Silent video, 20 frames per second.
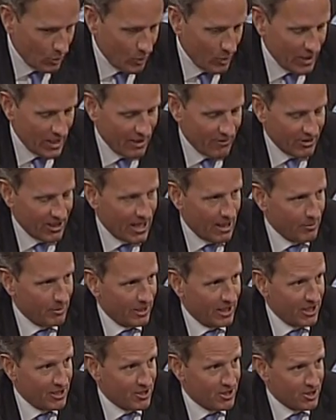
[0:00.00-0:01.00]
we have an
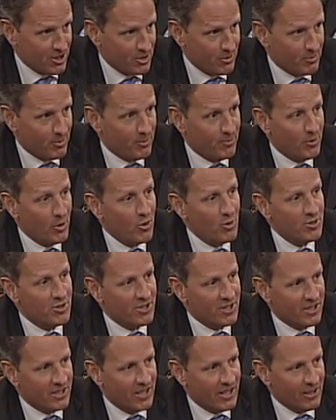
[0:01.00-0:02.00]
obligation to propose
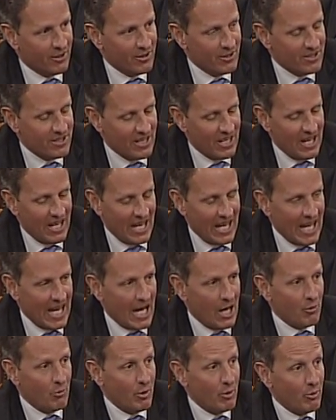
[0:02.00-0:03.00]
to Congress
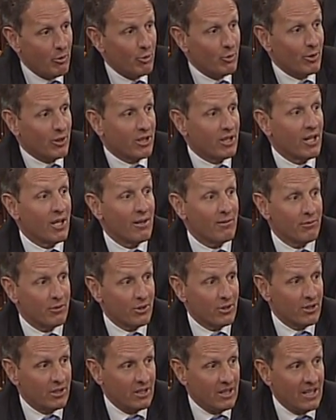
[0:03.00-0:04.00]
how we would
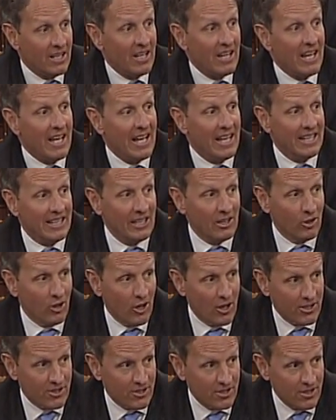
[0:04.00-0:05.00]
recover any
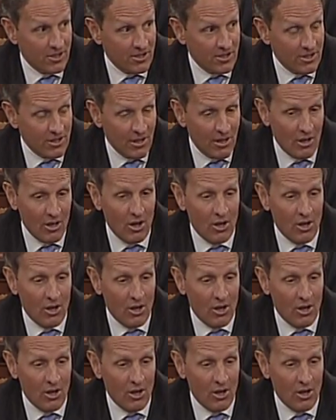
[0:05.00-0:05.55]
losses